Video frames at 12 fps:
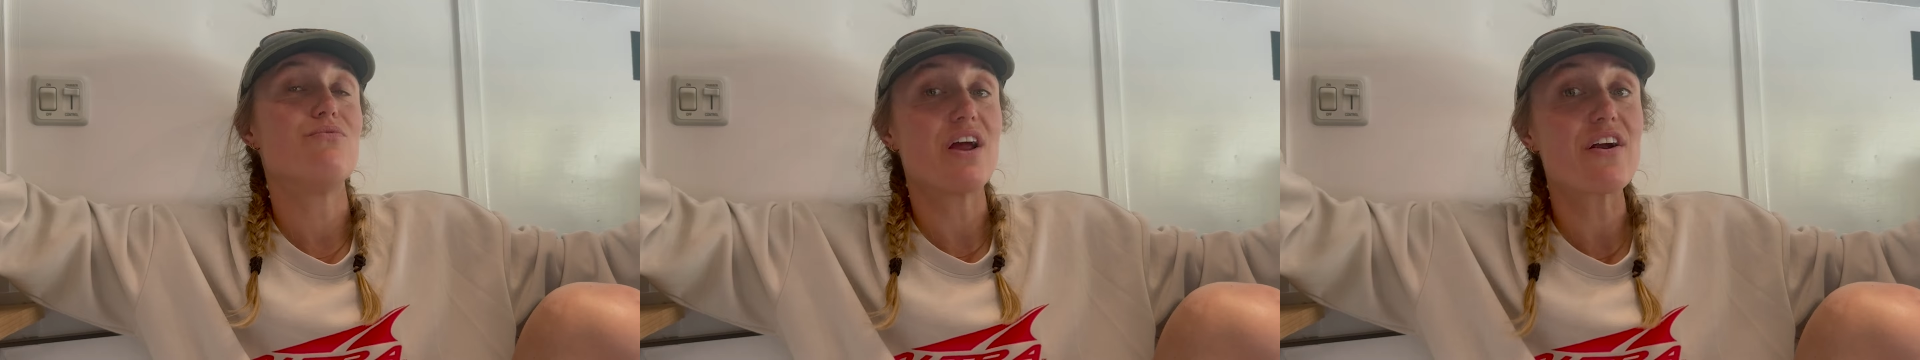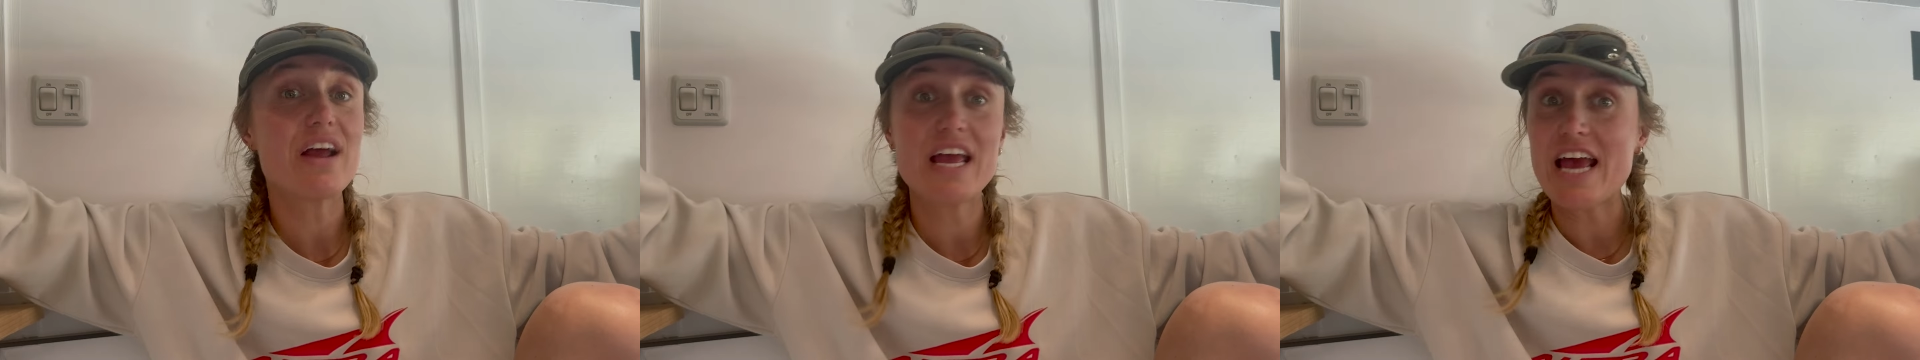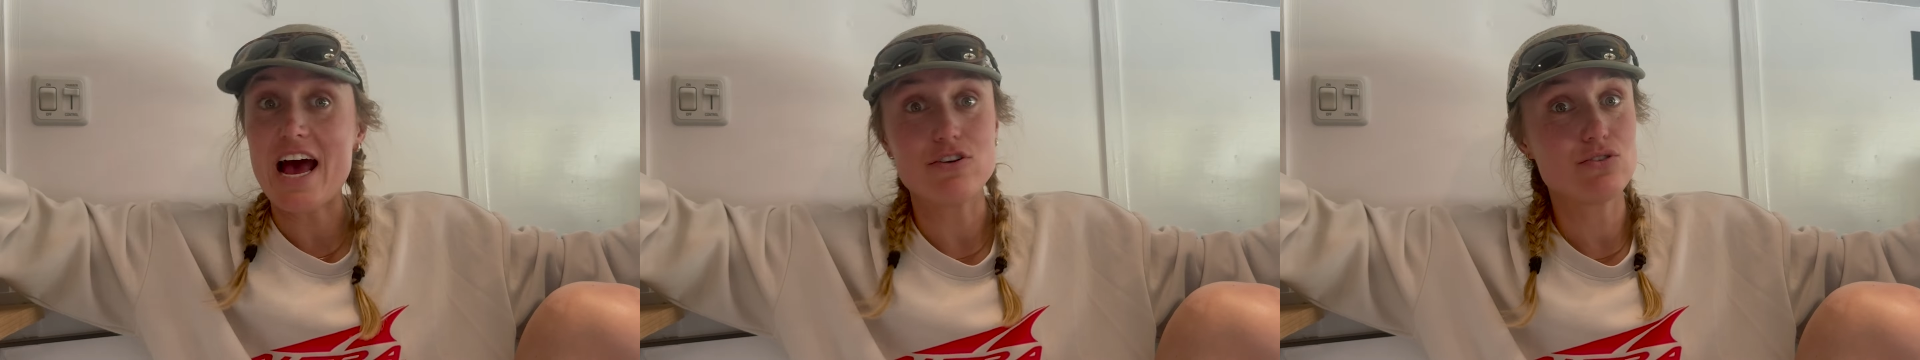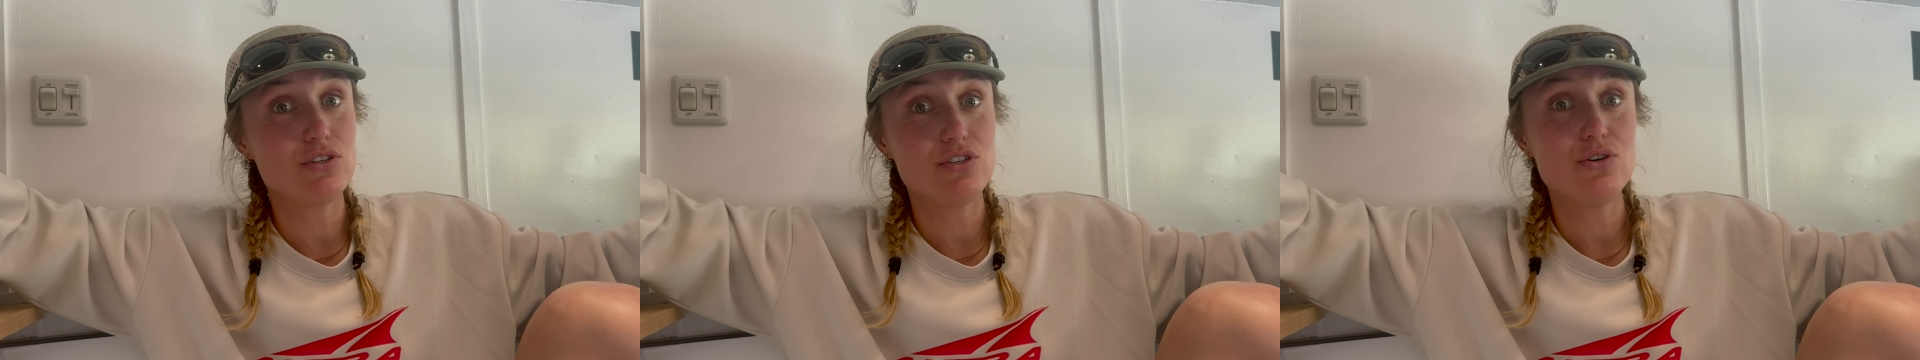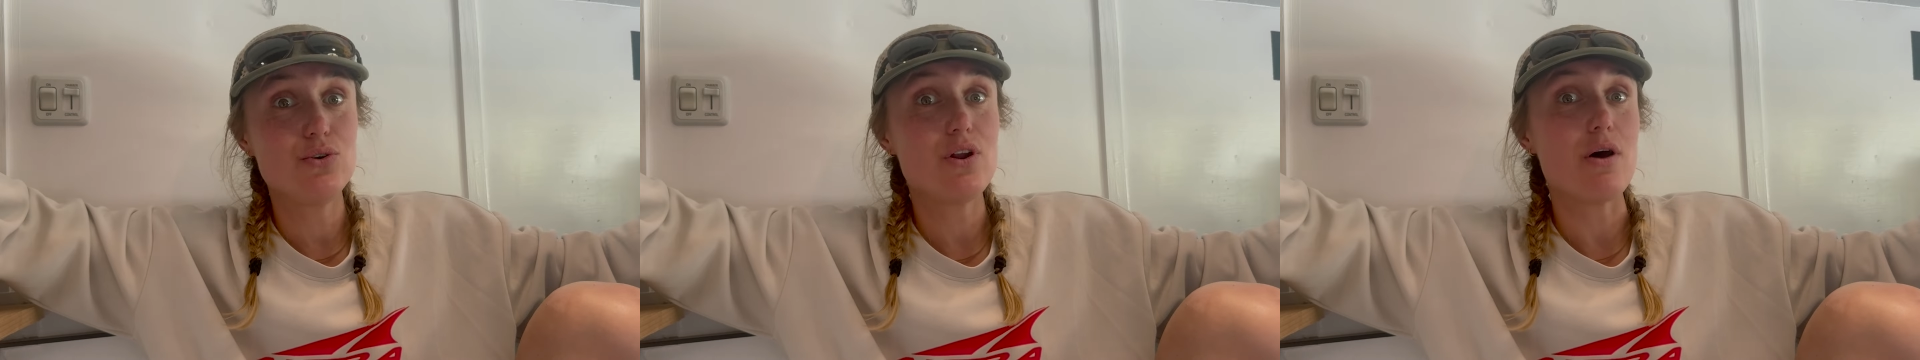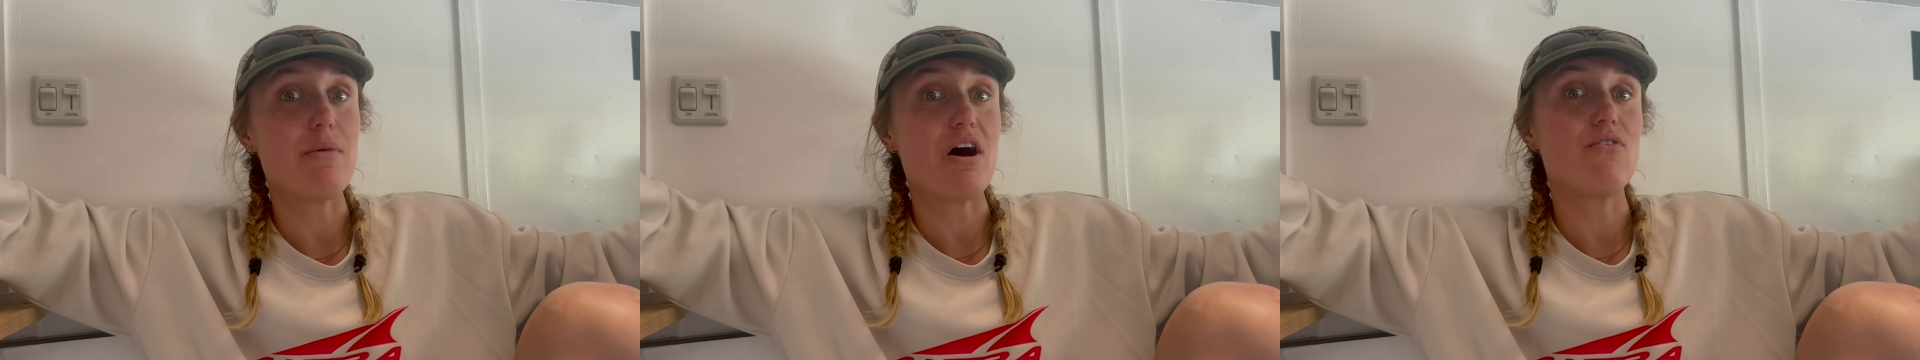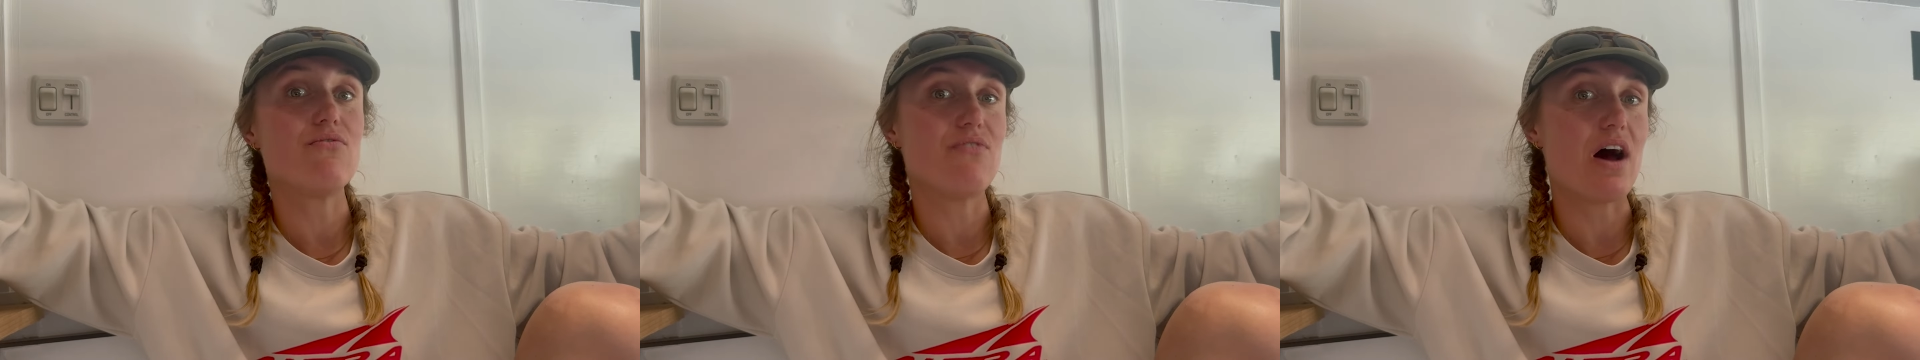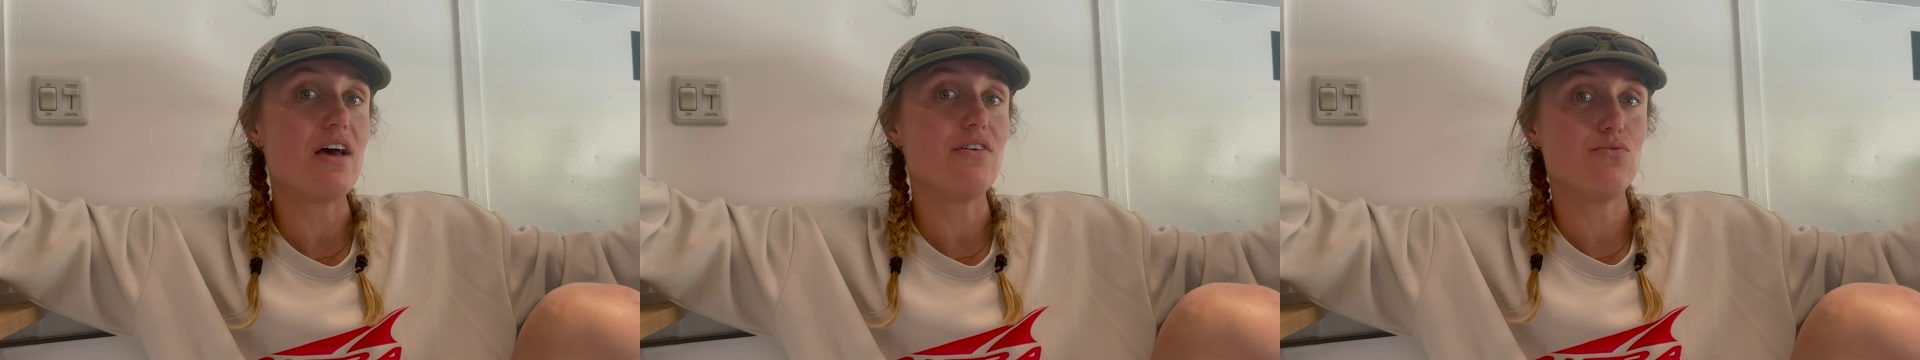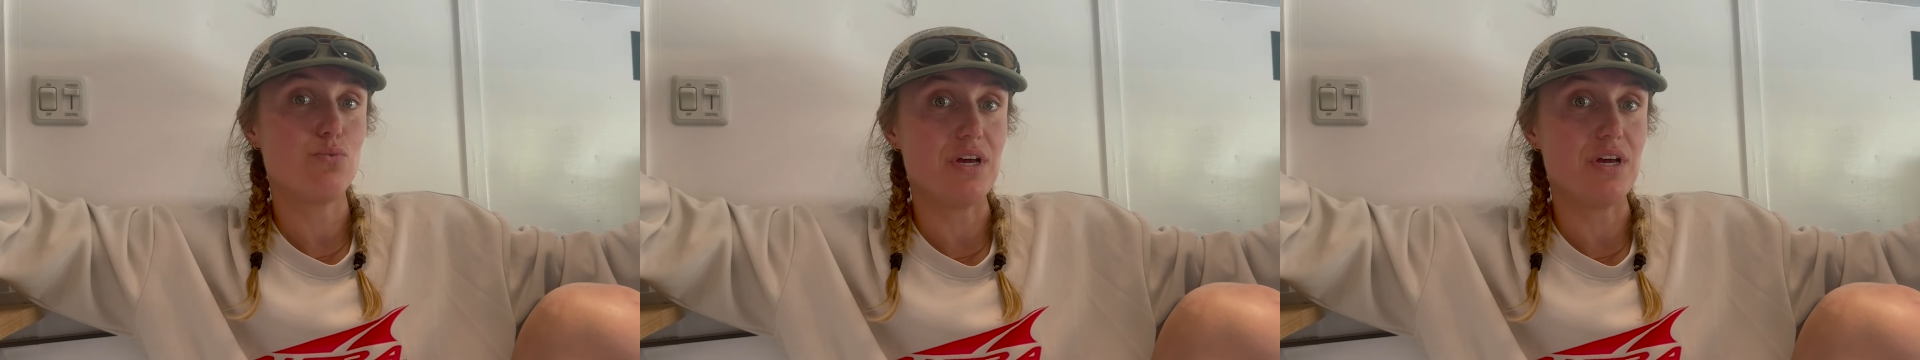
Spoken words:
varying altitude about 5